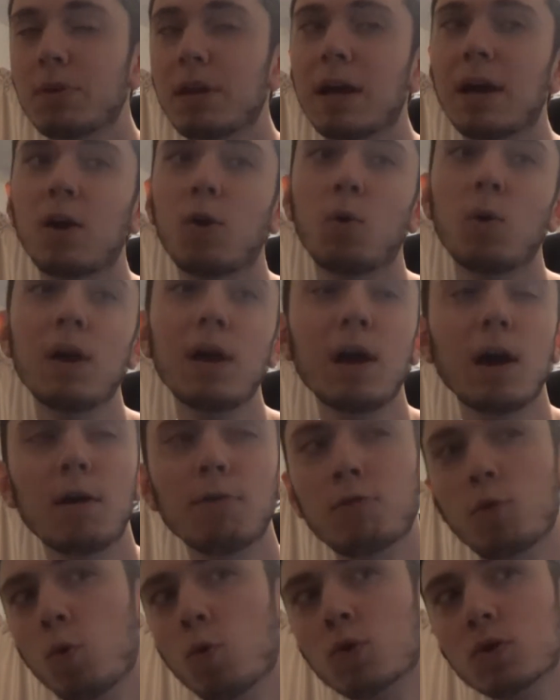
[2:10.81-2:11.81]
Now,
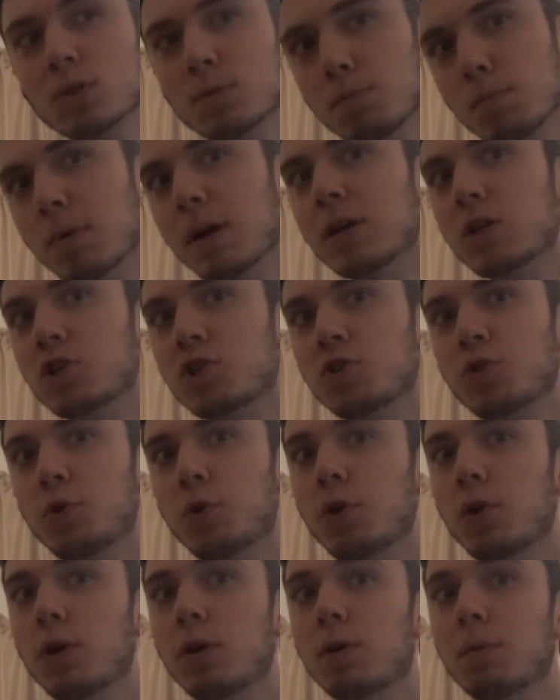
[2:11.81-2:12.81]
of course, Mike
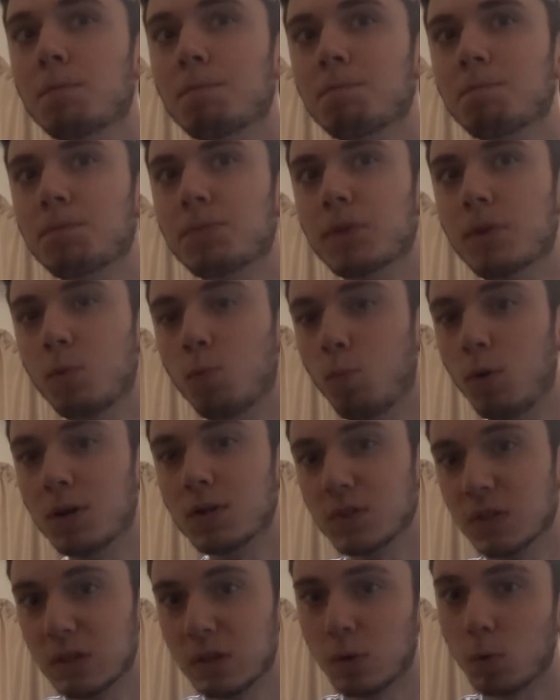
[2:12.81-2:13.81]
Shinoda
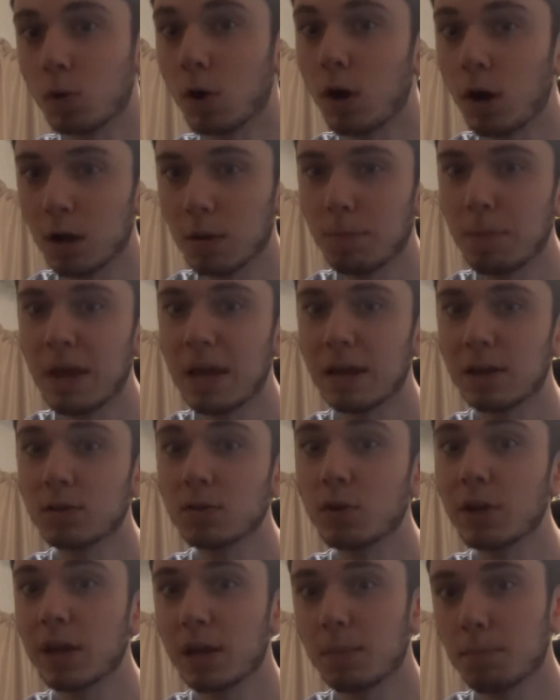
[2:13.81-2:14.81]
was in a rock
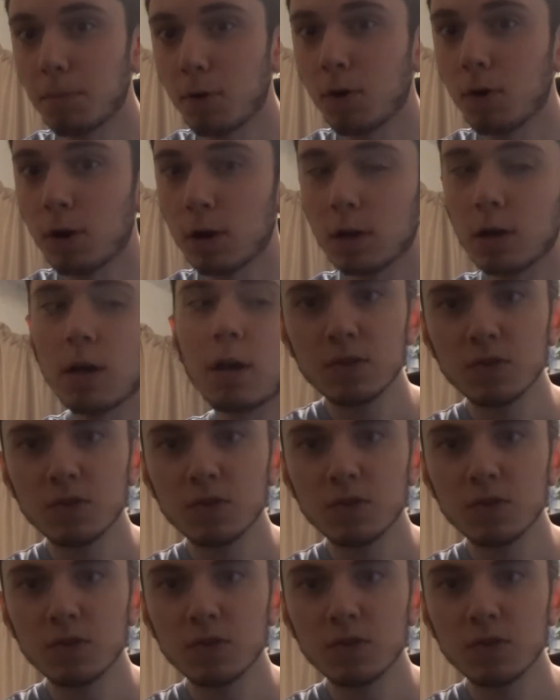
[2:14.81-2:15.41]
band, Linkin Park.